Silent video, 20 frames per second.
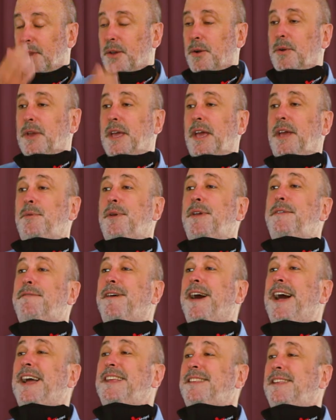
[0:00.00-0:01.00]
Okay, we
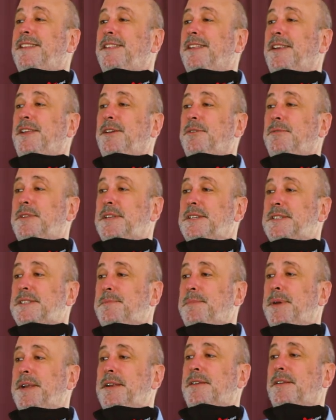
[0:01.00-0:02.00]
find in the New
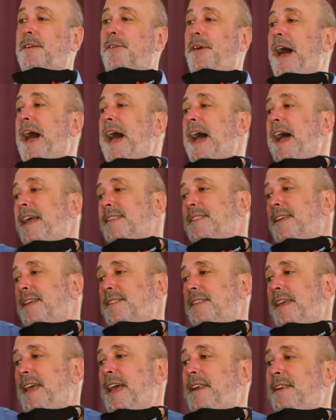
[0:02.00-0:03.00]
Testament, right
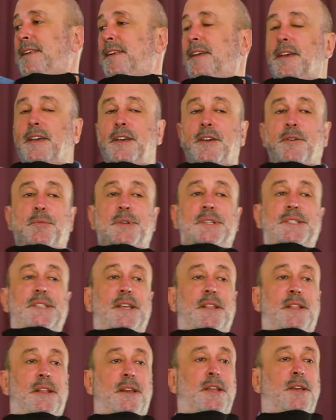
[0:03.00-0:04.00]
at the end, we
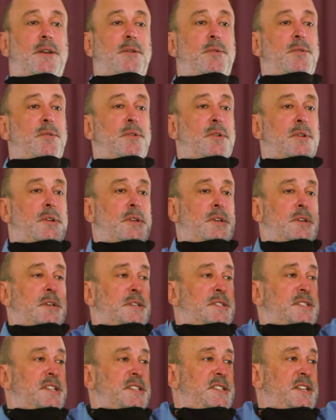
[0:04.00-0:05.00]
see the new
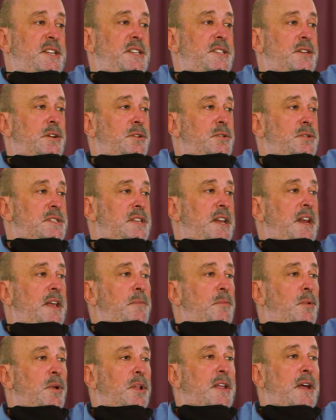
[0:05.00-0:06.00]
city,
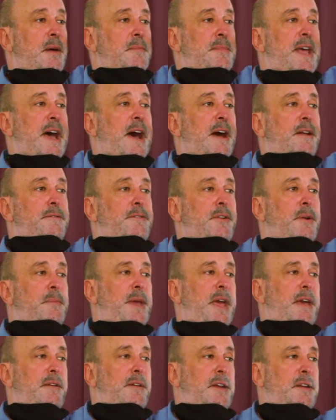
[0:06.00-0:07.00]
Jerusalem, will come down from
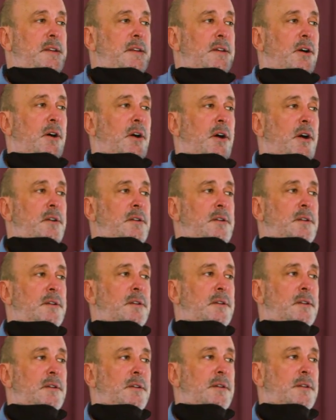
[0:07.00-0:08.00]
heaven on
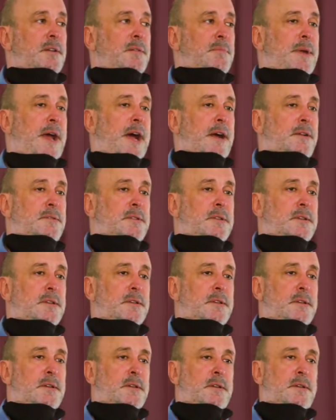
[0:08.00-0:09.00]
Mount
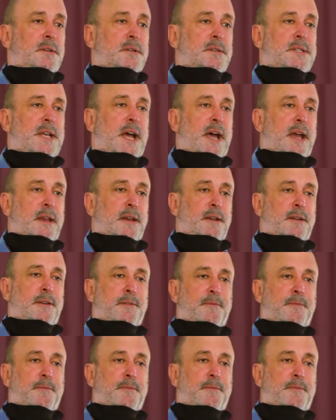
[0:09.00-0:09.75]
Zion